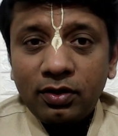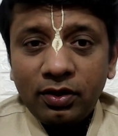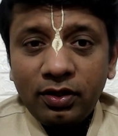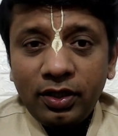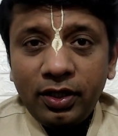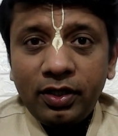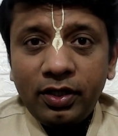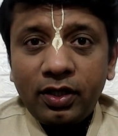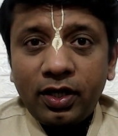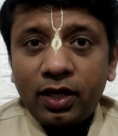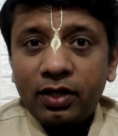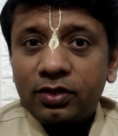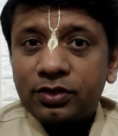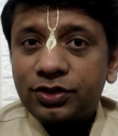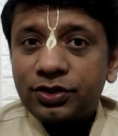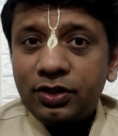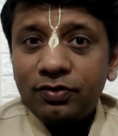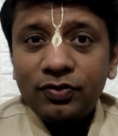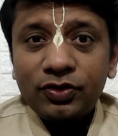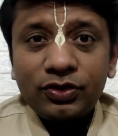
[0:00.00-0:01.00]
lady, and
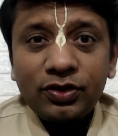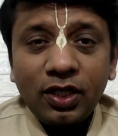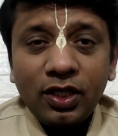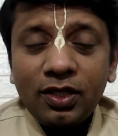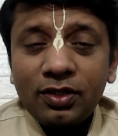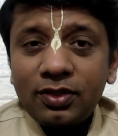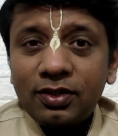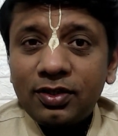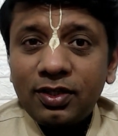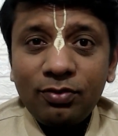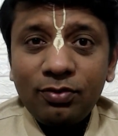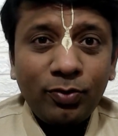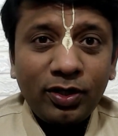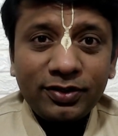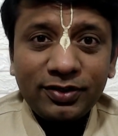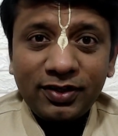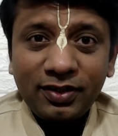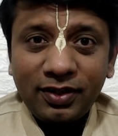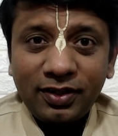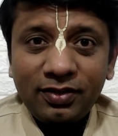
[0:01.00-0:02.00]
she was none other than
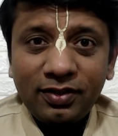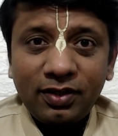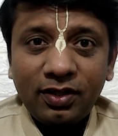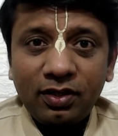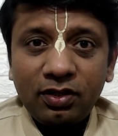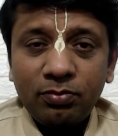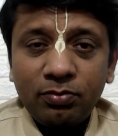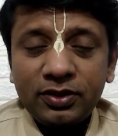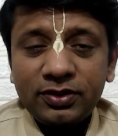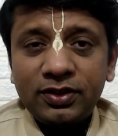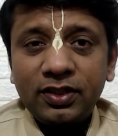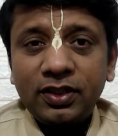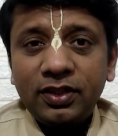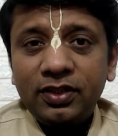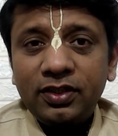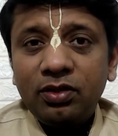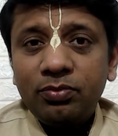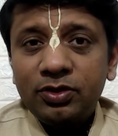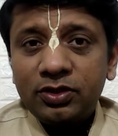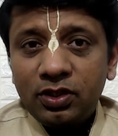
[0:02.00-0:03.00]
Matsyagandha.
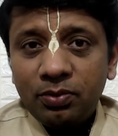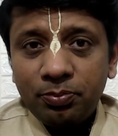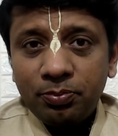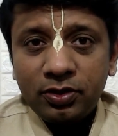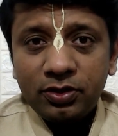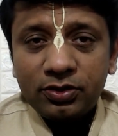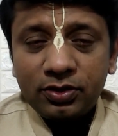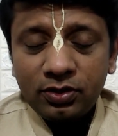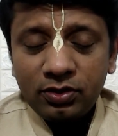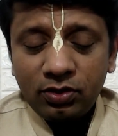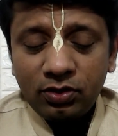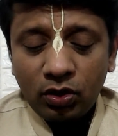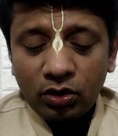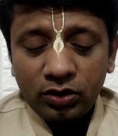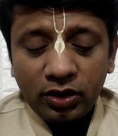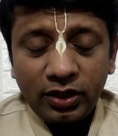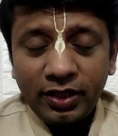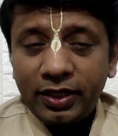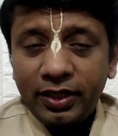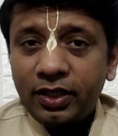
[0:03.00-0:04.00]
Matsyagandha means the person or
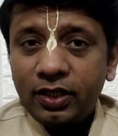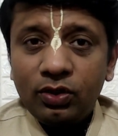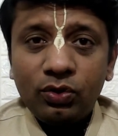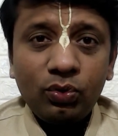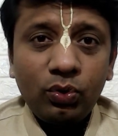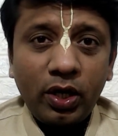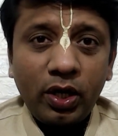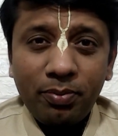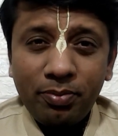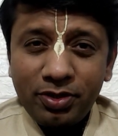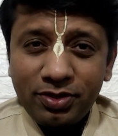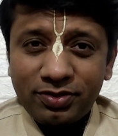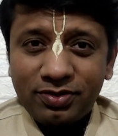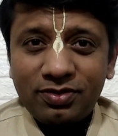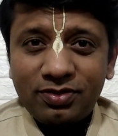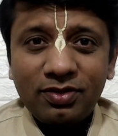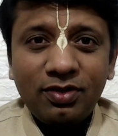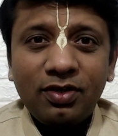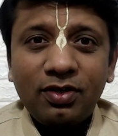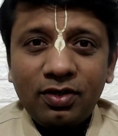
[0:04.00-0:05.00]
the lady who
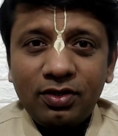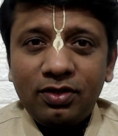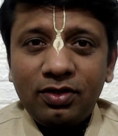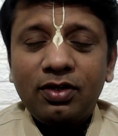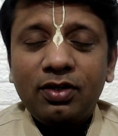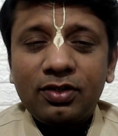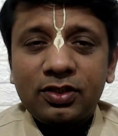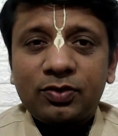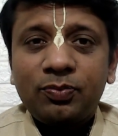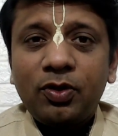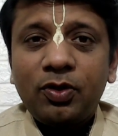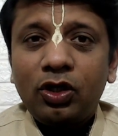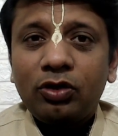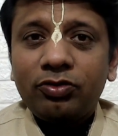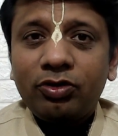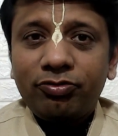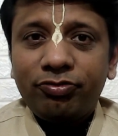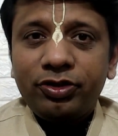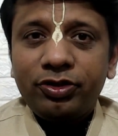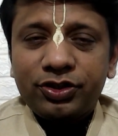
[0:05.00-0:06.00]
emits the smell of
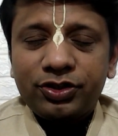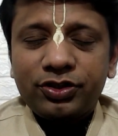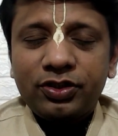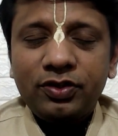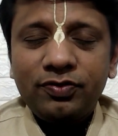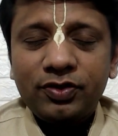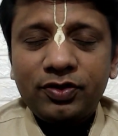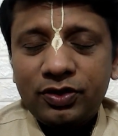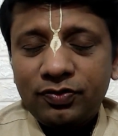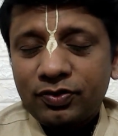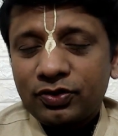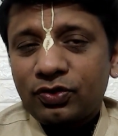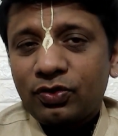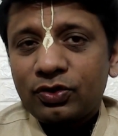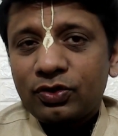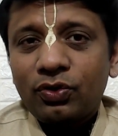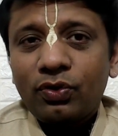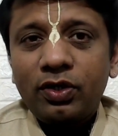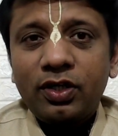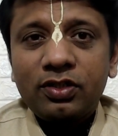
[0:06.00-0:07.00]
a fish. She was
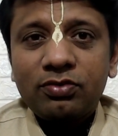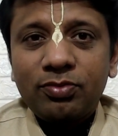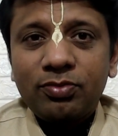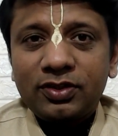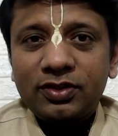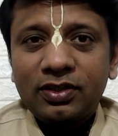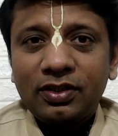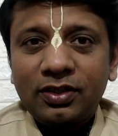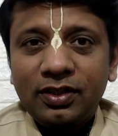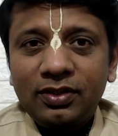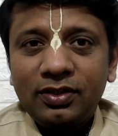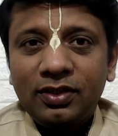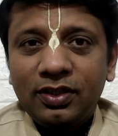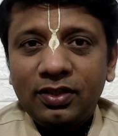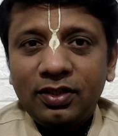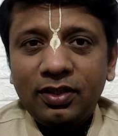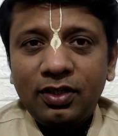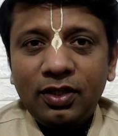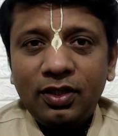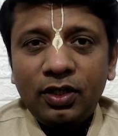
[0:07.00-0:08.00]
also called as Matsyagandhi.
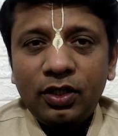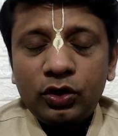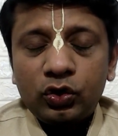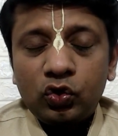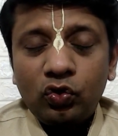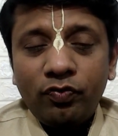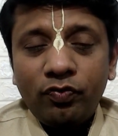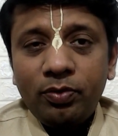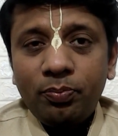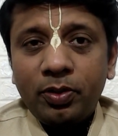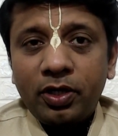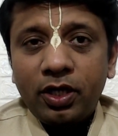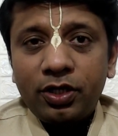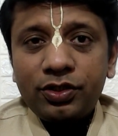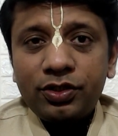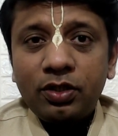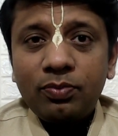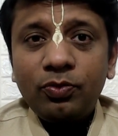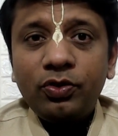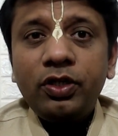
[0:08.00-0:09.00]
So when
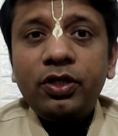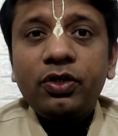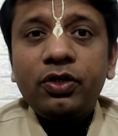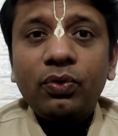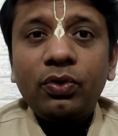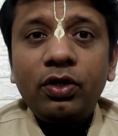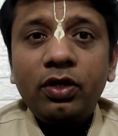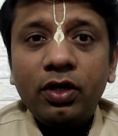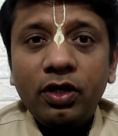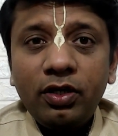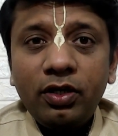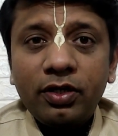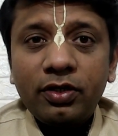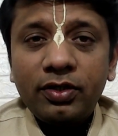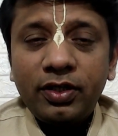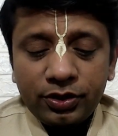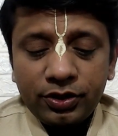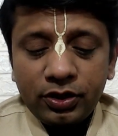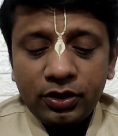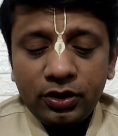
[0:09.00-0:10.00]
Parashar Muni told her,
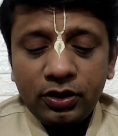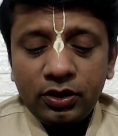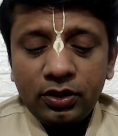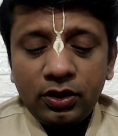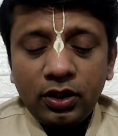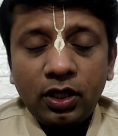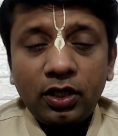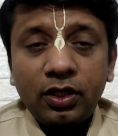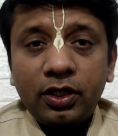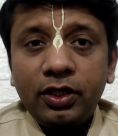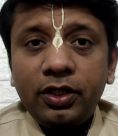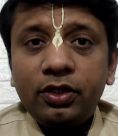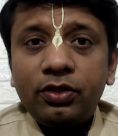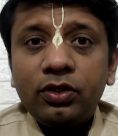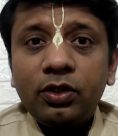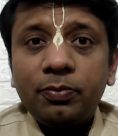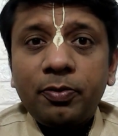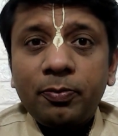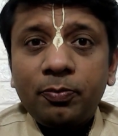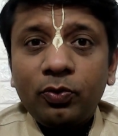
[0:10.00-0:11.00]
she agreed to
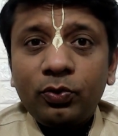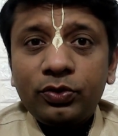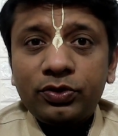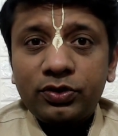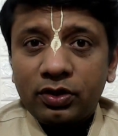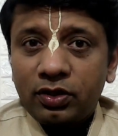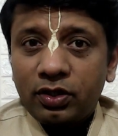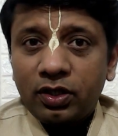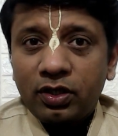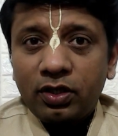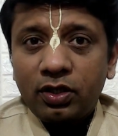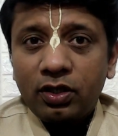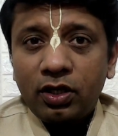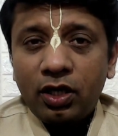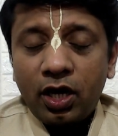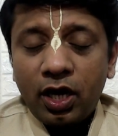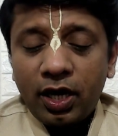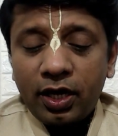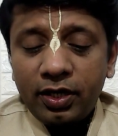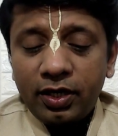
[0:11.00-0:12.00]
the proposal,
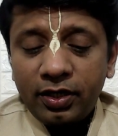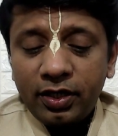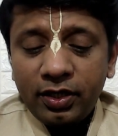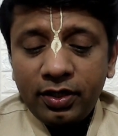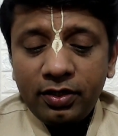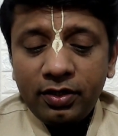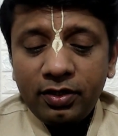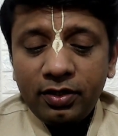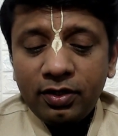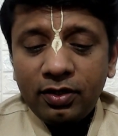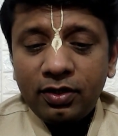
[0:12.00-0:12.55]
and then